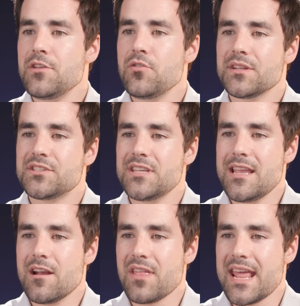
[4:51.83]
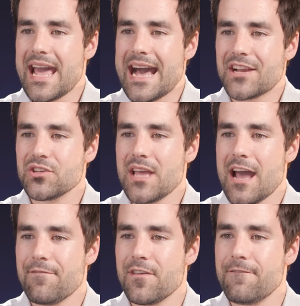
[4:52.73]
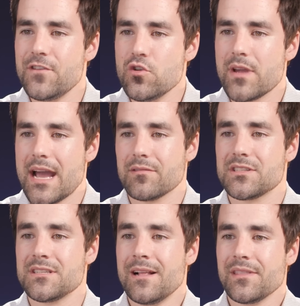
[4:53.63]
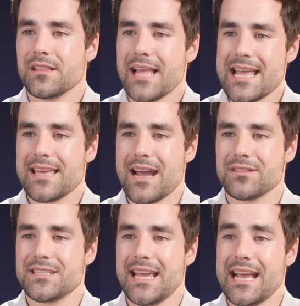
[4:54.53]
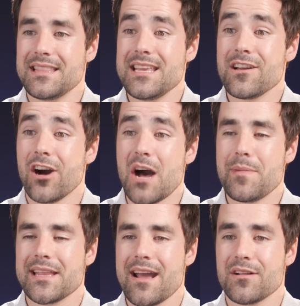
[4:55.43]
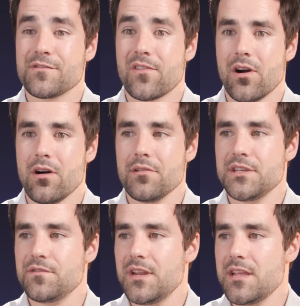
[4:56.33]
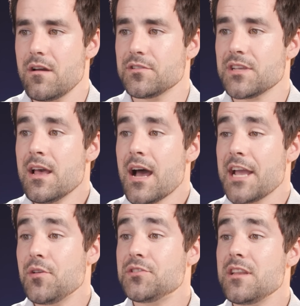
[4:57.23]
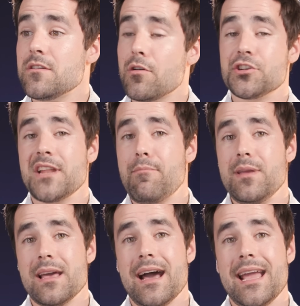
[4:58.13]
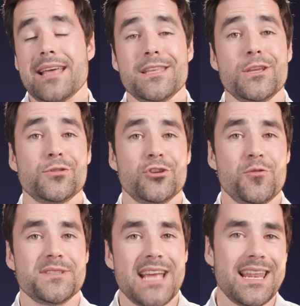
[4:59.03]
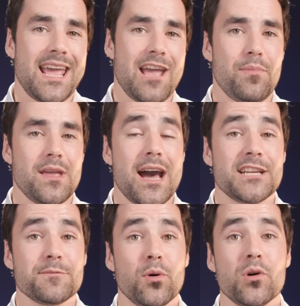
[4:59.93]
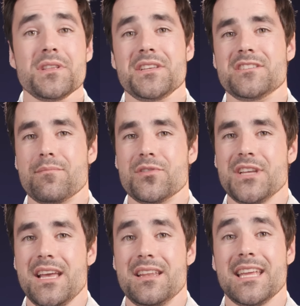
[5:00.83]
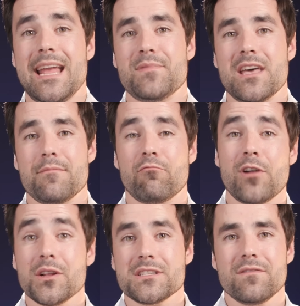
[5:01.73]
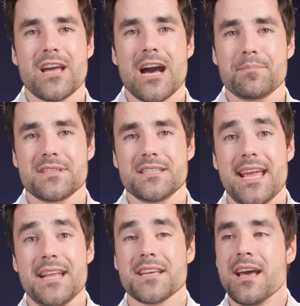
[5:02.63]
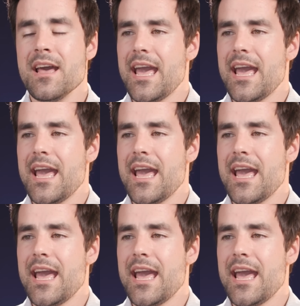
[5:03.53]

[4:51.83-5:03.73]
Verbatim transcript: And you can see here that I actually have the view counts, the like counts, and the comment counts for all these videos. I use the Notion API and the YouTube Data API to pull these numbers in and keep them relatively up to date.